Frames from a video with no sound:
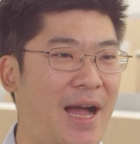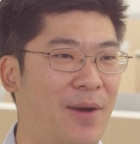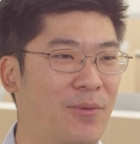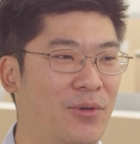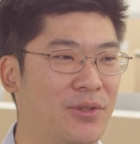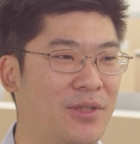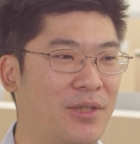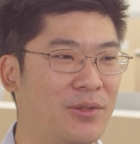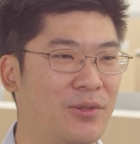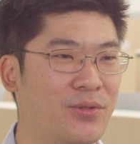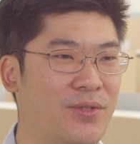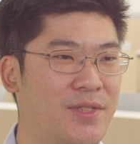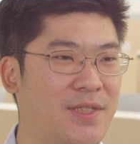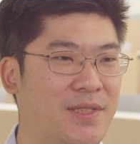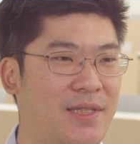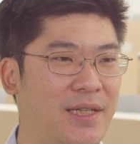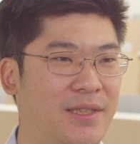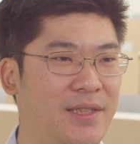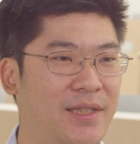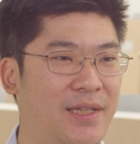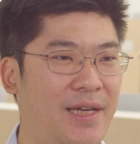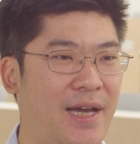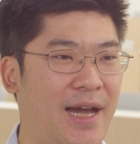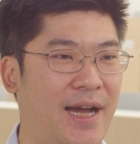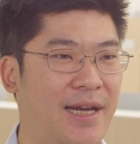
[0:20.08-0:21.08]
I wanted to
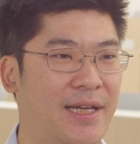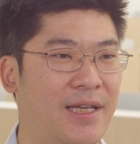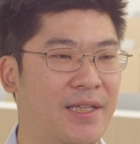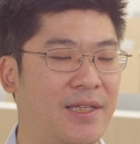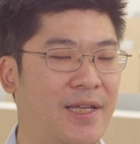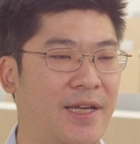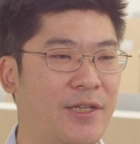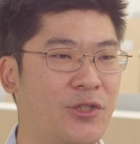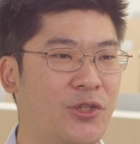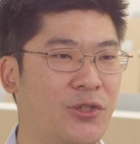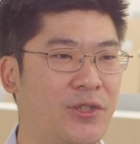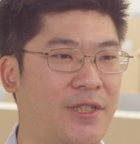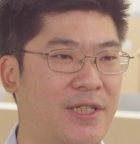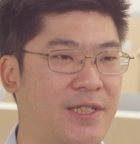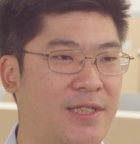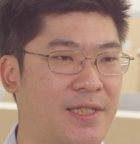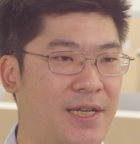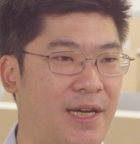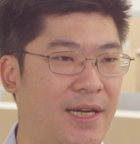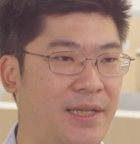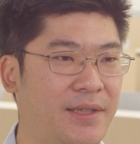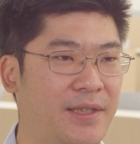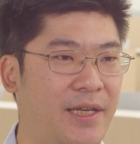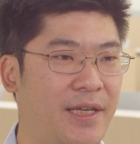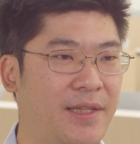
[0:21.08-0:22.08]
study architecture
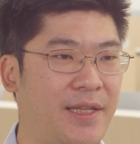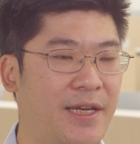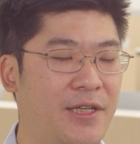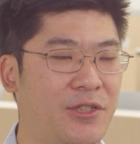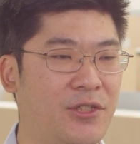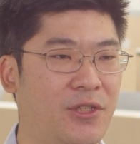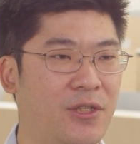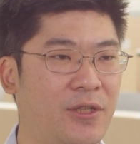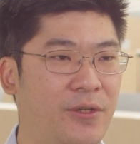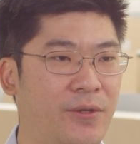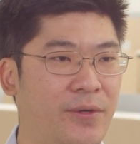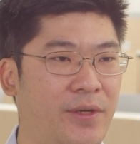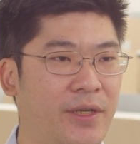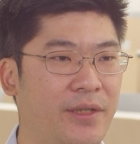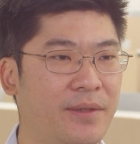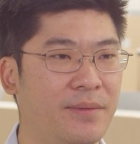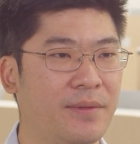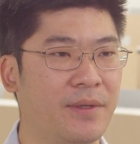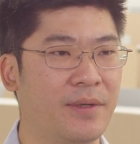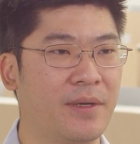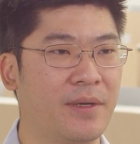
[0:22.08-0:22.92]
design and engineering,